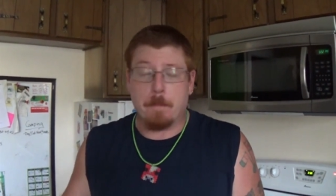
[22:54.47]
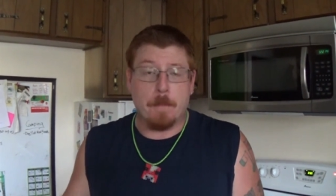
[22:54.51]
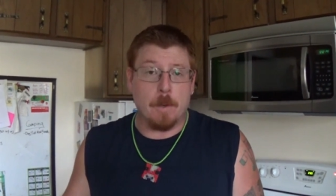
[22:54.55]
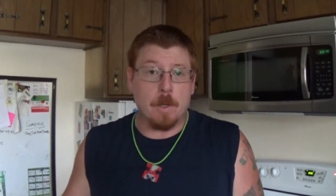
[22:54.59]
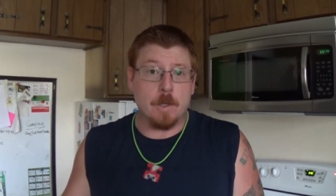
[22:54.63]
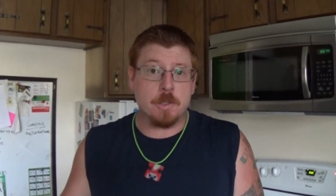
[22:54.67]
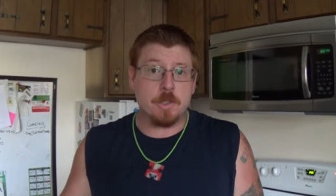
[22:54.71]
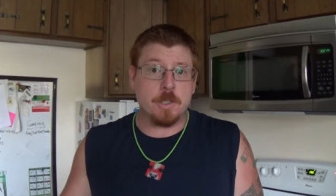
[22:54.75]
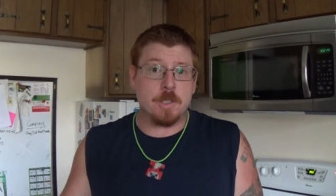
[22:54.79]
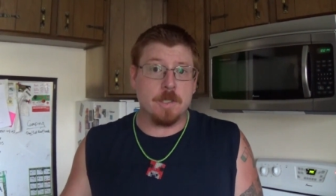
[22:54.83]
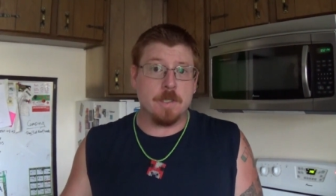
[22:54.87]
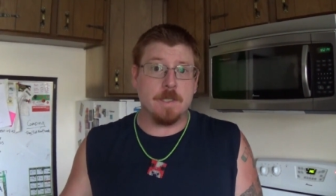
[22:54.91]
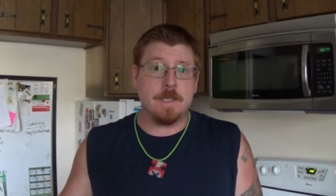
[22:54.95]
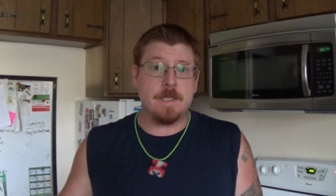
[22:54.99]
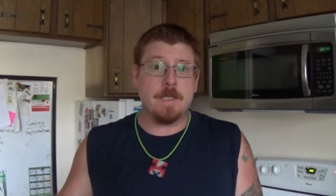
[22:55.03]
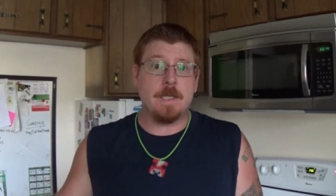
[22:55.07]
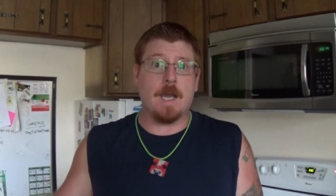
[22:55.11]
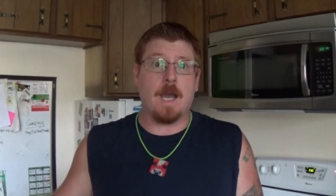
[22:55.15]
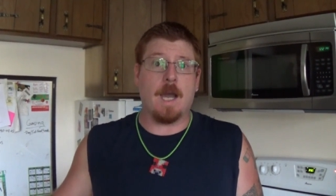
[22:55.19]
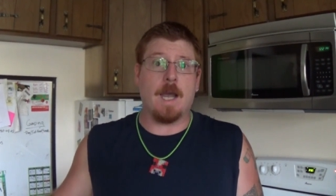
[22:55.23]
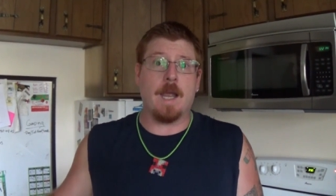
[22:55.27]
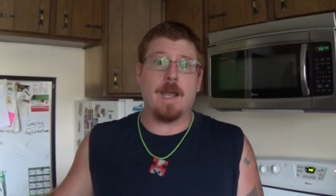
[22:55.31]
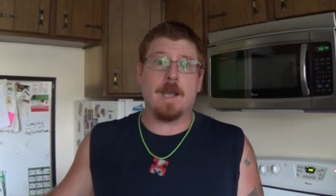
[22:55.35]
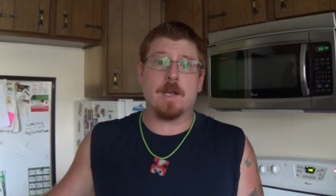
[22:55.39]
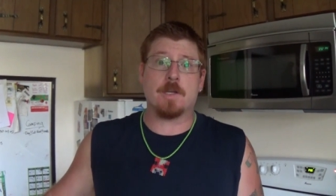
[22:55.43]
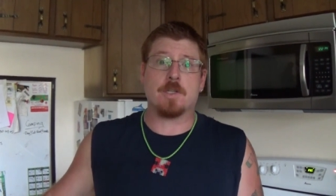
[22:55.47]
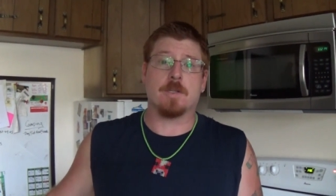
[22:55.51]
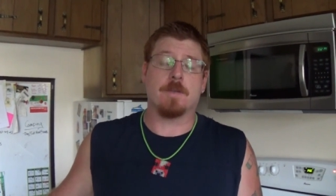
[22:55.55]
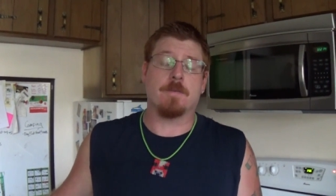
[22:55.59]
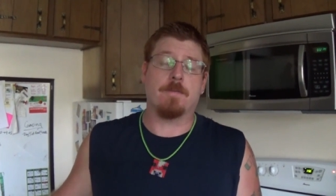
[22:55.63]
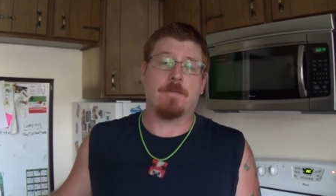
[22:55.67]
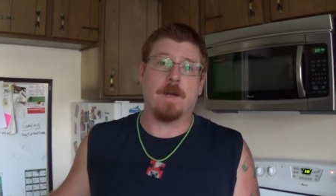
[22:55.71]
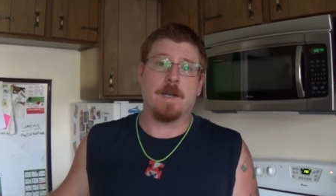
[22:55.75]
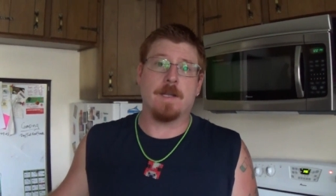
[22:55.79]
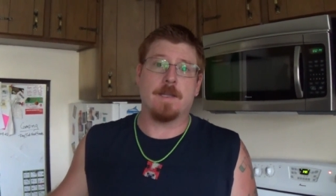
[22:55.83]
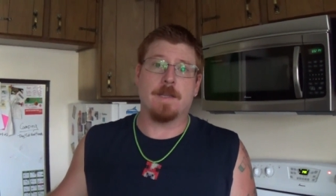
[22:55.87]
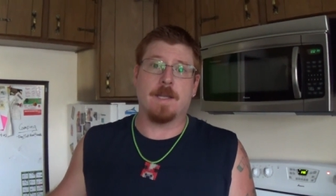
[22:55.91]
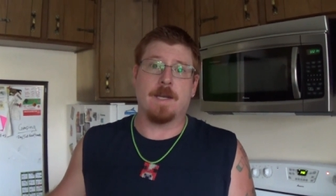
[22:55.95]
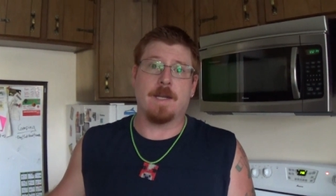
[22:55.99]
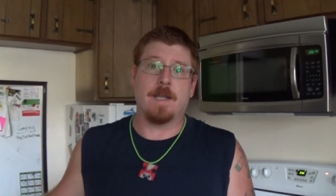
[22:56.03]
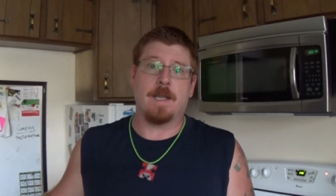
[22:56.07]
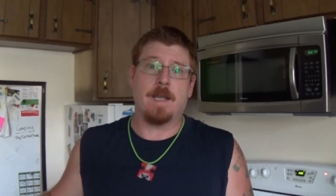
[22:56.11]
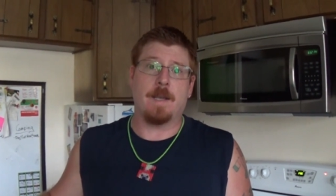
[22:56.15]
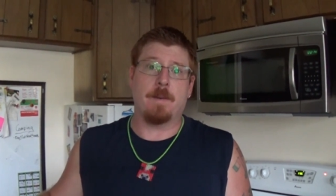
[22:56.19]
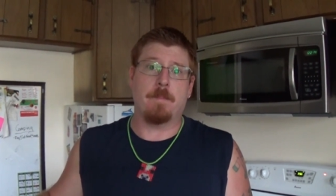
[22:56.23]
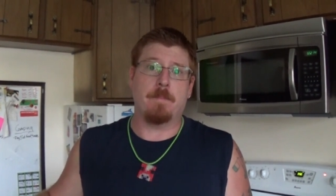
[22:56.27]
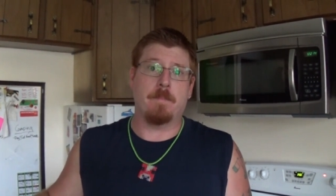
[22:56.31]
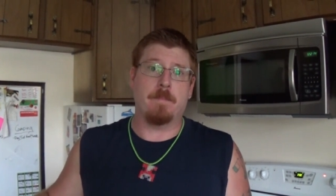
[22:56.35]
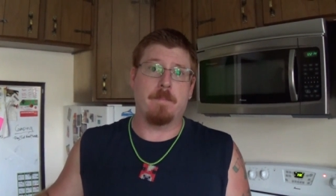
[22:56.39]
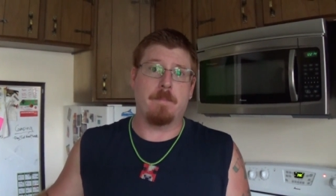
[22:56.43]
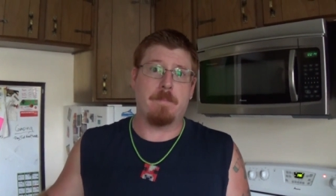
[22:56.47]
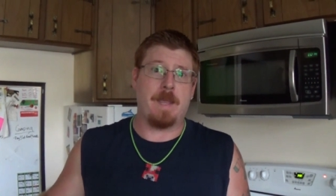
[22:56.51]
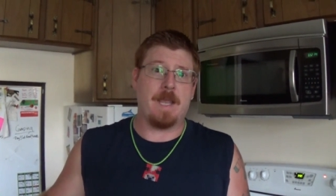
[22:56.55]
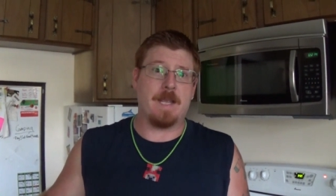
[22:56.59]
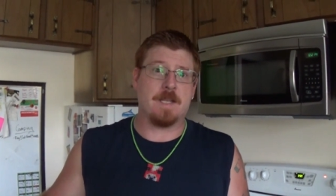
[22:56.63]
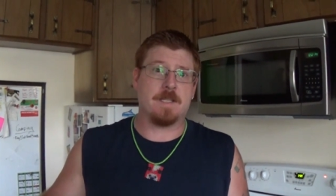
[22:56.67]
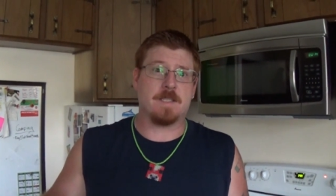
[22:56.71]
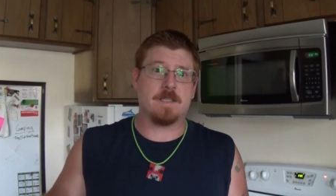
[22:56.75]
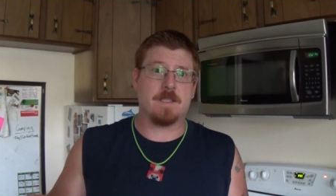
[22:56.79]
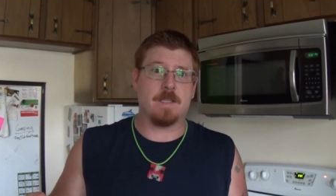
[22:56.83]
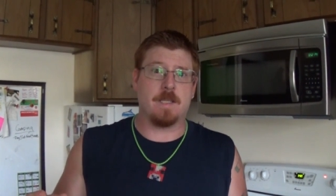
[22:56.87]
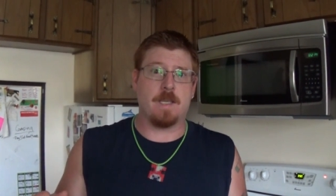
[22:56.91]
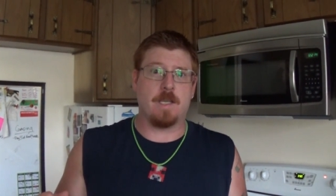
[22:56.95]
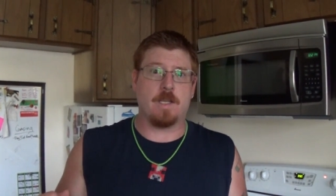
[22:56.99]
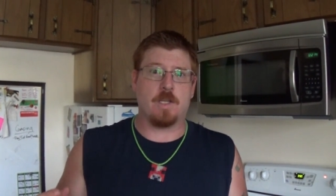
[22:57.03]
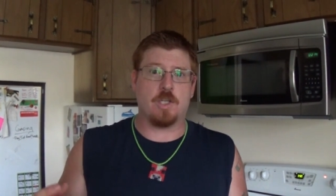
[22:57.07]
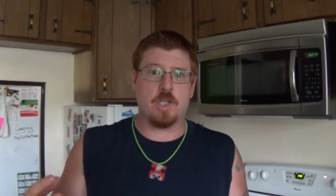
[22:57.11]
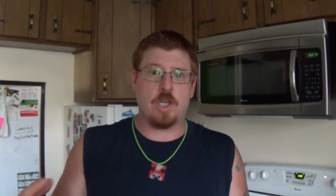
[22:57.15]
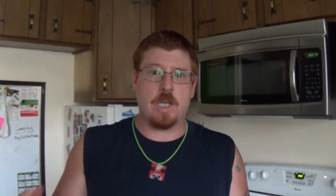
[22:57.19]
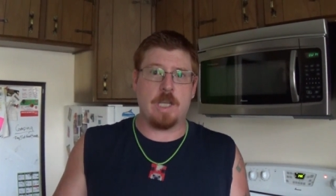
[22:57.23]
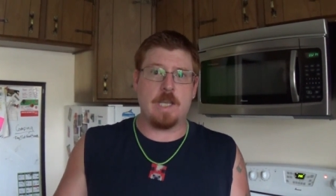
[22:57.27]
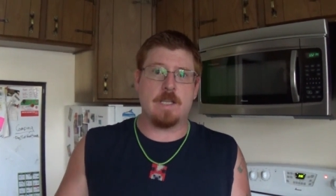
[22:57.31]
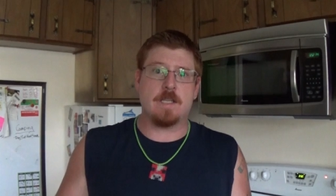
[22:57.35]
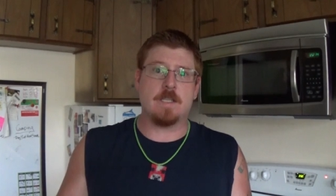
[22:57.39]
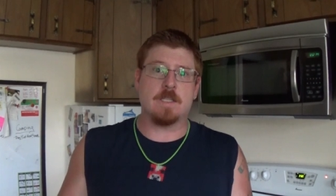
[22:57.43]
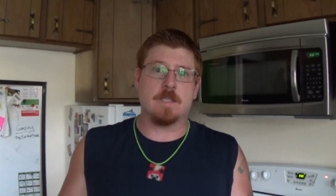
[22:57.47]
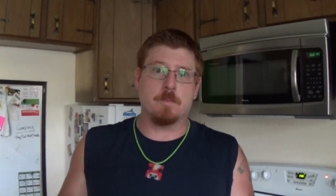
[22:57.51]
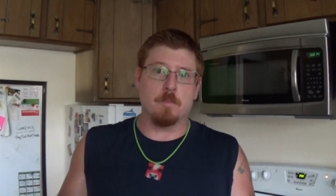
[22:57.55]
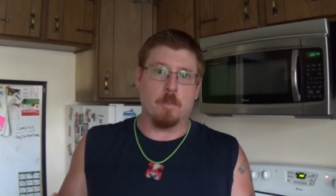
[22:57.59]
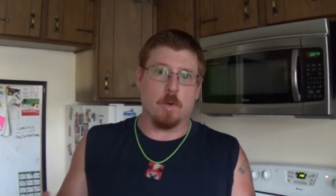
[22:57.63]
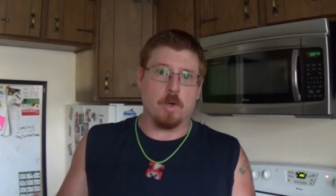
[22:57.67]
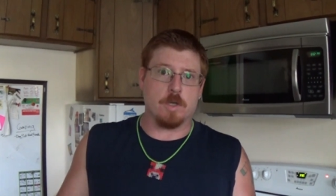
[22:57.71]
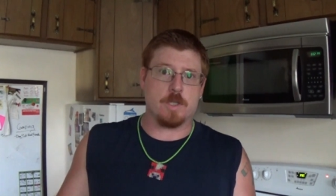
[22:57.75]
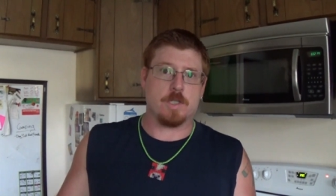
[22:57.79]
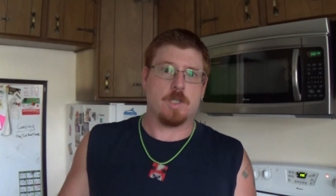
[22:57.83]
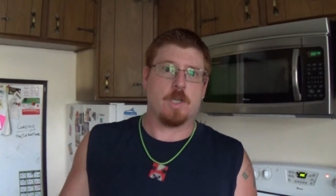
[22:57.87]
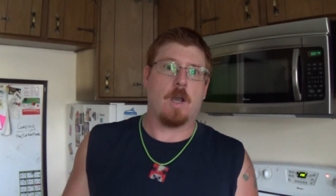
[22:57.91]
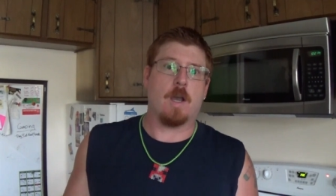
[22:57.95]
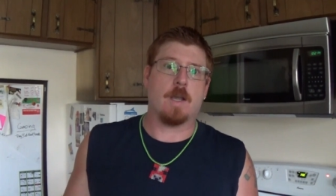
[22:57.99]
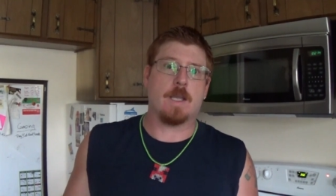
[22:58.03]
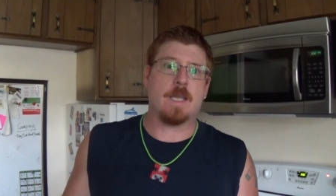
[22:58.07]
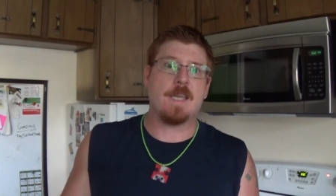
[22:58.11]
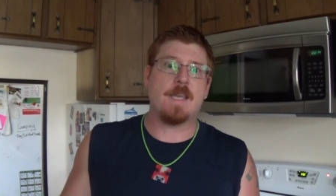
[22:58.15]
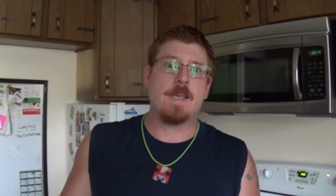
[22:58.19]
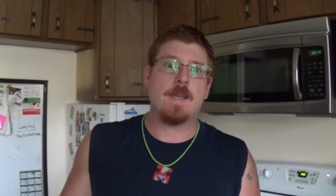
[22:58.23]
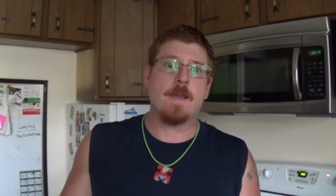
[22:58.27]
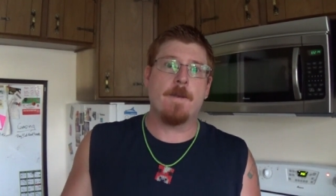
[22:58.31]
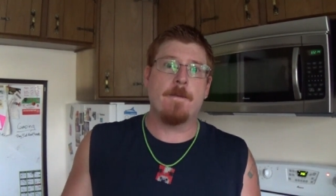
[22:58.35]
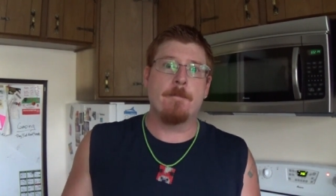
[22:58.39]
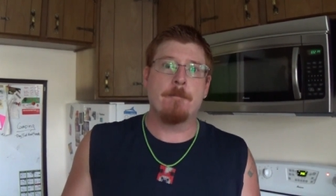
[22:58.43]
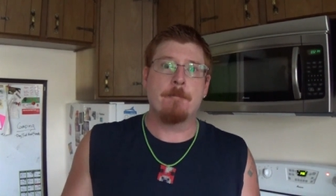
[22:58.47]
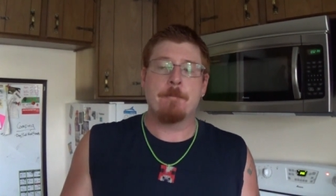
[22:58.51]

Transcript: Personally, I actually find that it makes the cheese more soggy,